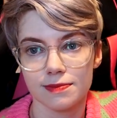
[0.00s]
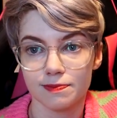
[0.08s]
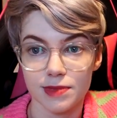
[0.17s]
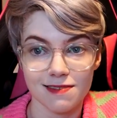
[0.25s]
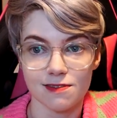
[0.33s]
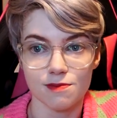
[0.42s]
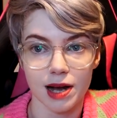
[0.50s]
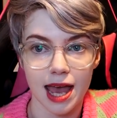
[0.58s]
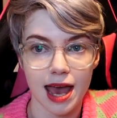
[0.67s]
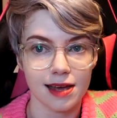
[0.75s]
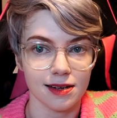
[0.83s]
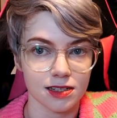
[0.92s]
live in my
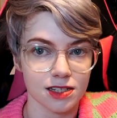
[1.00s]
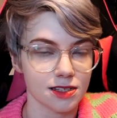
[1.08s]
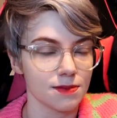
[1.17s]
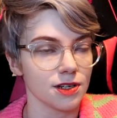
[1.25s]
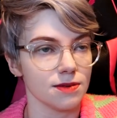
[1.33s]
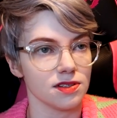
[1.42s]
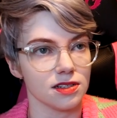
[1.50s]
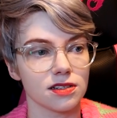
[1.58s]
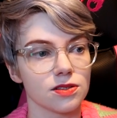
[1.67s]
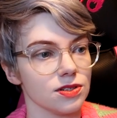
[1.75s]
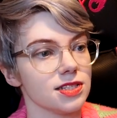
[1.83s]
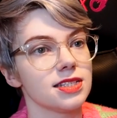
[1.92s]
head. I just sometimes I
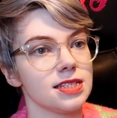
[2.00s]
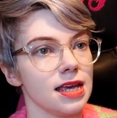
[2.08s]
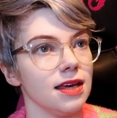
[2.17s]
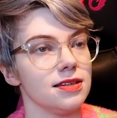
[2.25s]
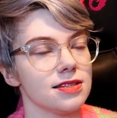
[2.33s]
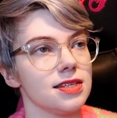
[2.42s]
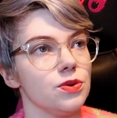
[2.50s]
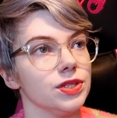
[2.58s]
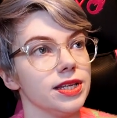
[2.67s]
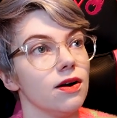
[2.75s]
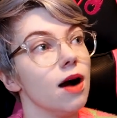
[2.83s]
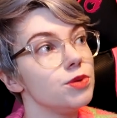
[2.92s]
just sort of sit and see what
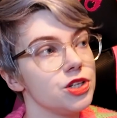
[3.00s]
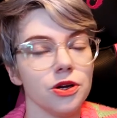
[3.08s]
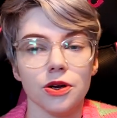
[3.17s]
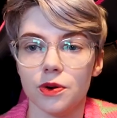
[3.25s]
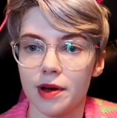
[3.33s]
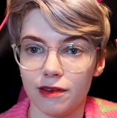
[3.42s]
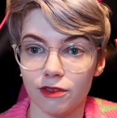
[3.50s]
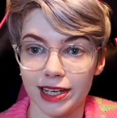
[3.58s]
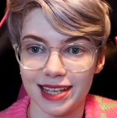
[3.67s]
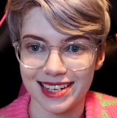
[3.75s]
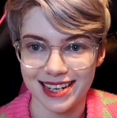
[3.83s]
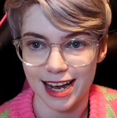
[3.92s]
they're up to and
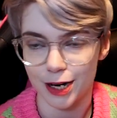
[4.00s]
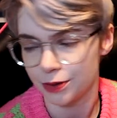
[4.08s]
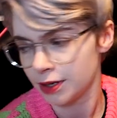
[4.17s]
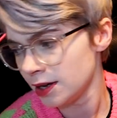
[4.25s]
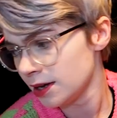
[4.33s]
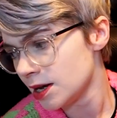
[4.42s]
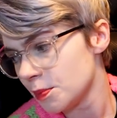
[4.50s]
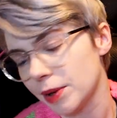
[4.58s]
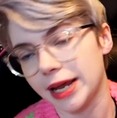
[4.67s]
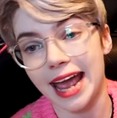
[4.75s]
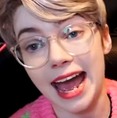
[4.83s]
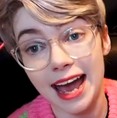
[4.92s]
write that down.
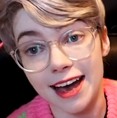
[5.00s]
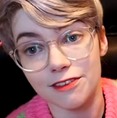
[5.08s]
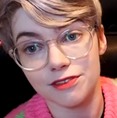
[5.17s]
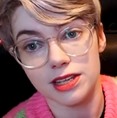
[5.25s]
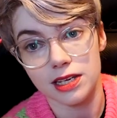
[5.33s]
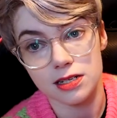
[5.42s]
But I have the